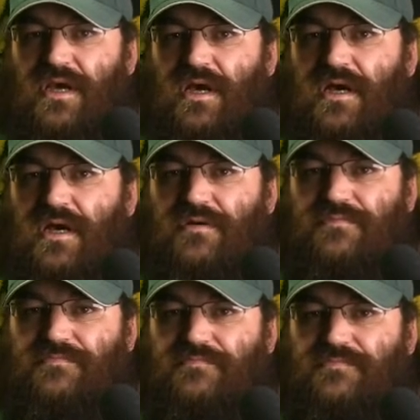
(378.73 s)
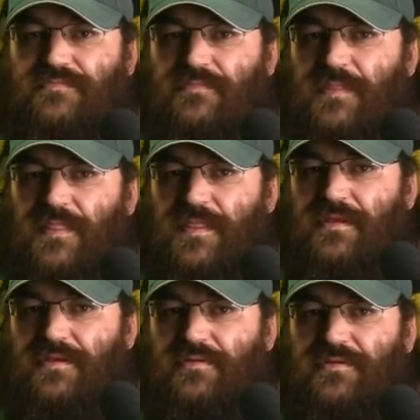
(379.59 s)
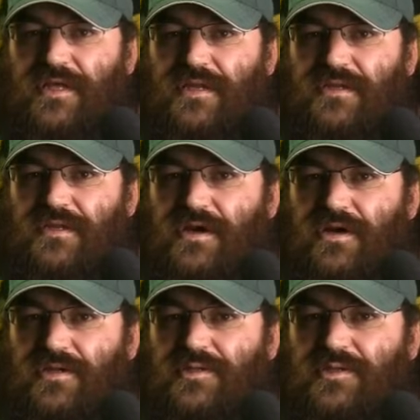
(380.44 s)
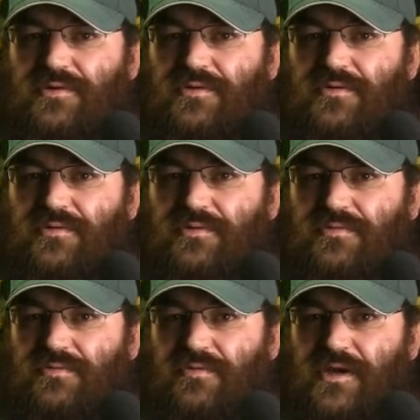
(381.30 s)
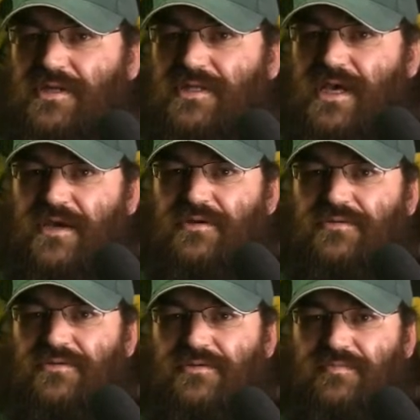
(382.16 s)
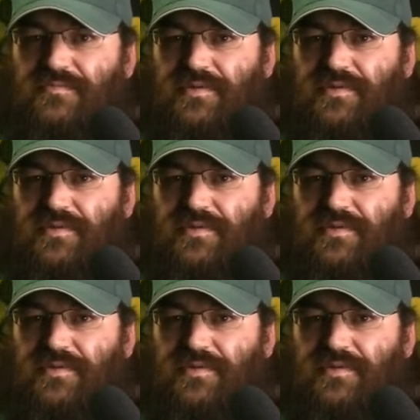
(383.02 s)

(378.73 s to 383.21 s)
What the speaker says: Um, then also right tackle